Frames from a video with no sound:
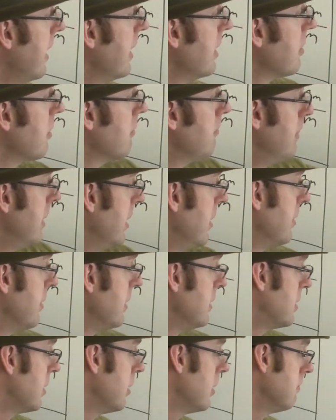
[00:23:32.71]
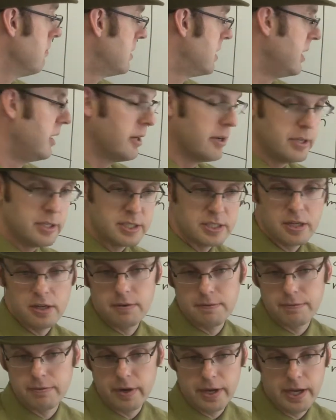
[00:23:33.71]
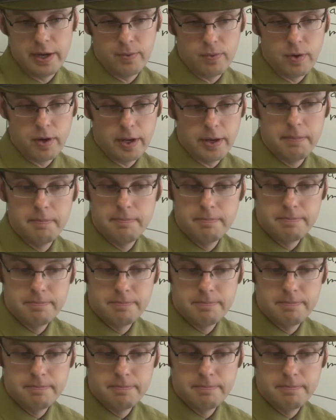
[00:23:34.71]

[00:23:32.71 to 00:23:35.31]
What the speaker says: either of my other terms here and solve for A1.